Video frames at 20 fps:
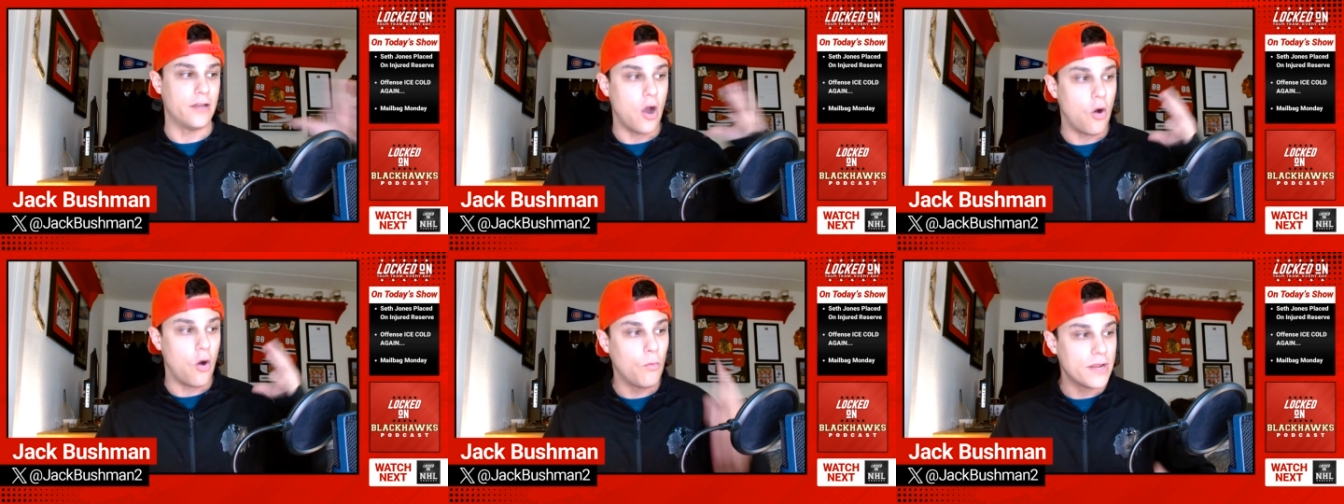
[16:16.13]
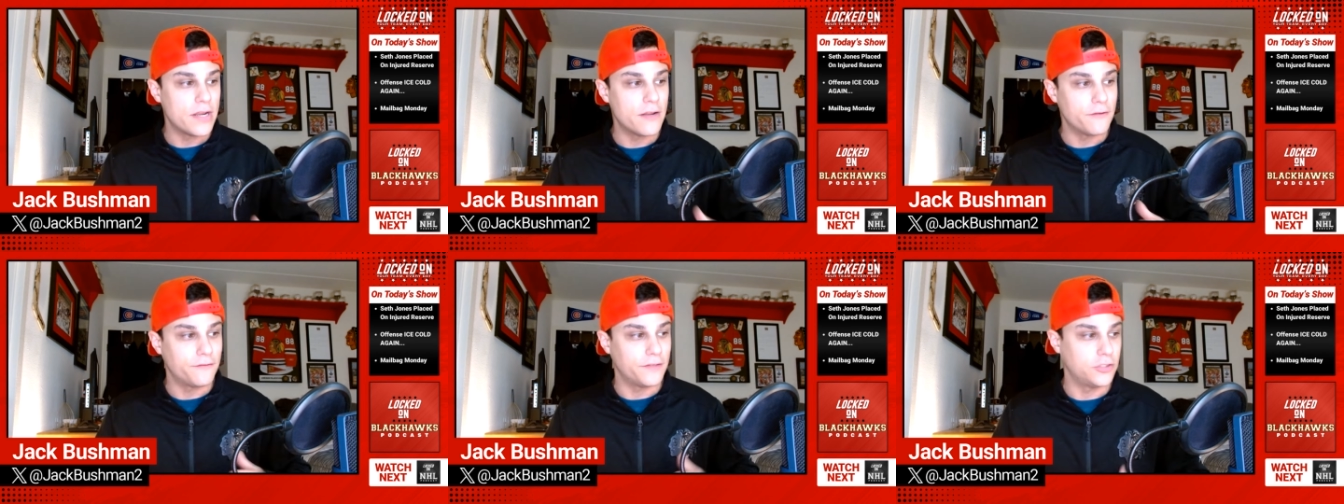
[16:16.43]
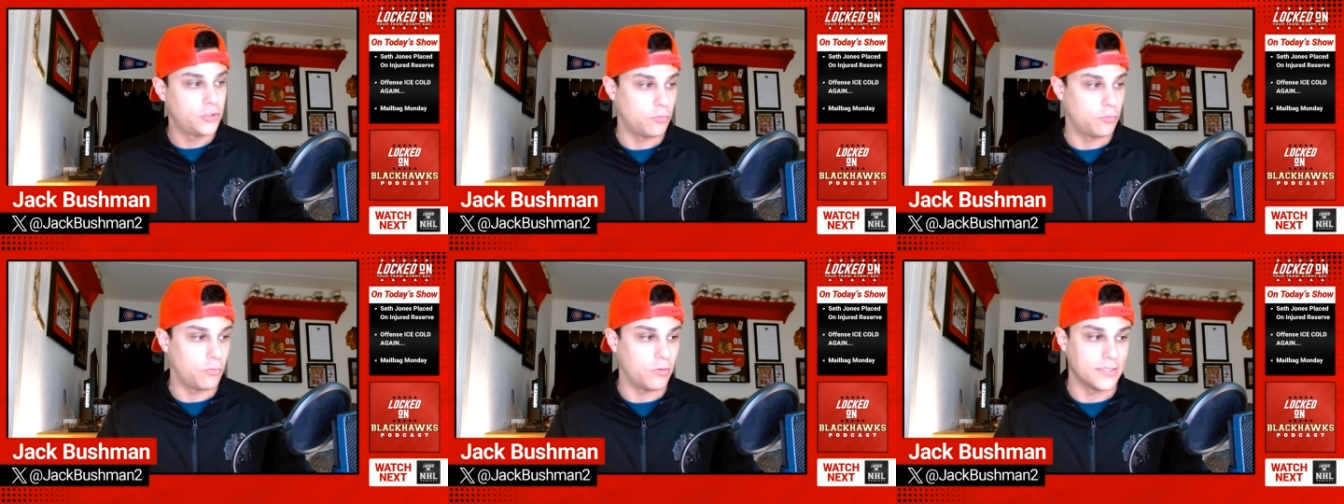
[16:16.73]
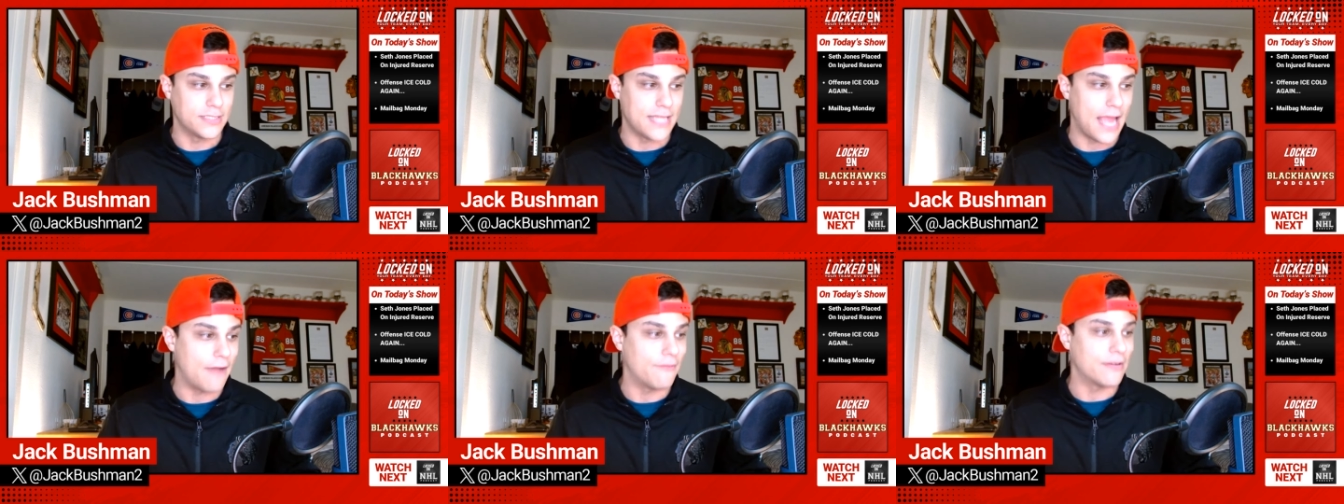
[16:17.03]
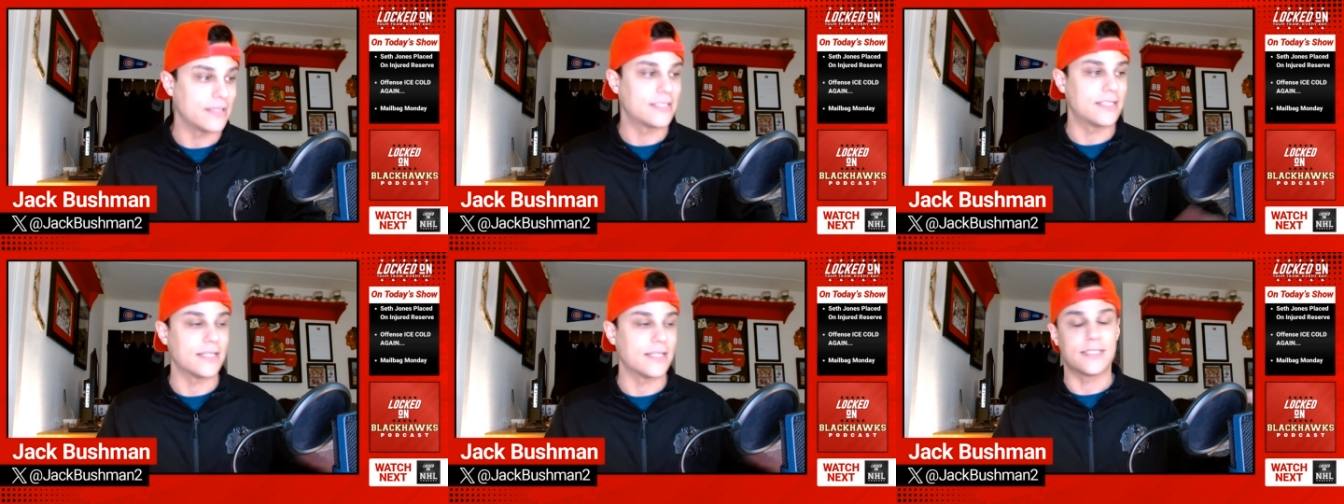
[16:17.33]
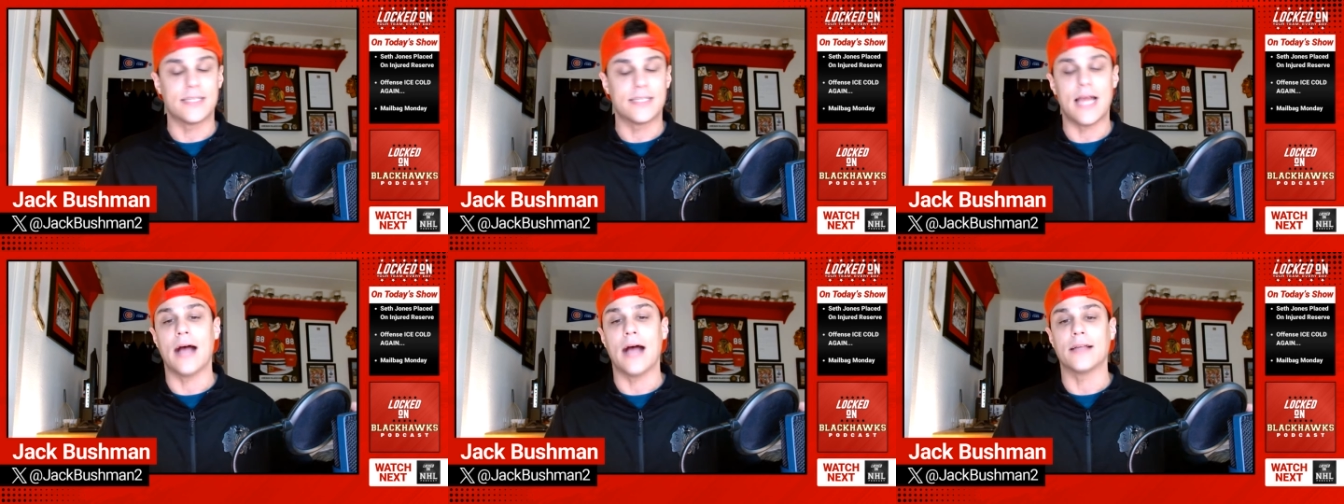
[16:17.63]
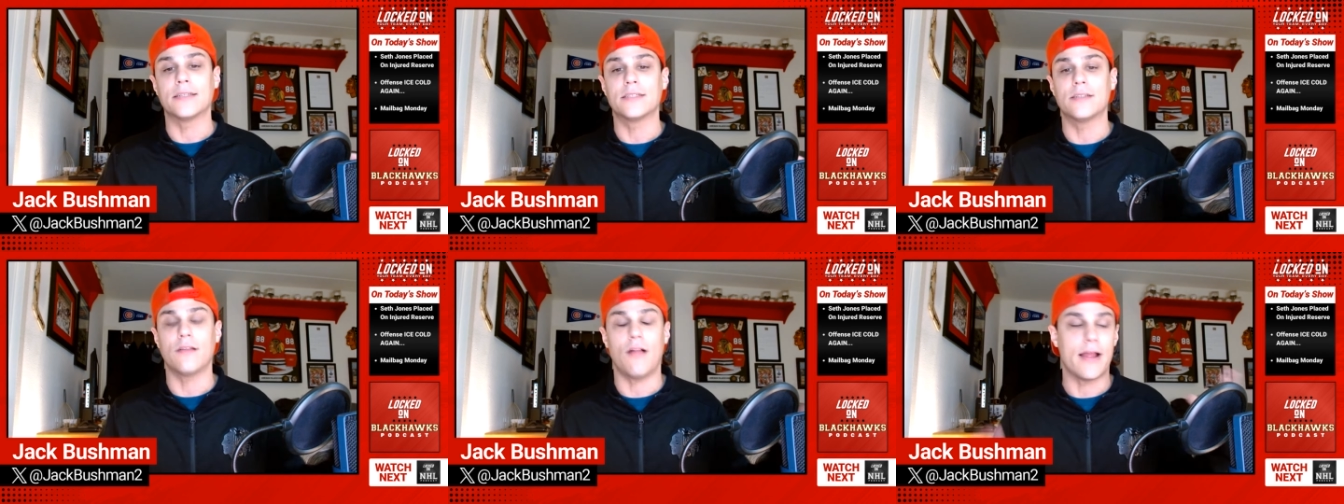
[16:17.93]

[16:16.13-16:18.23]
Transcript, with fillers: no individual is having success,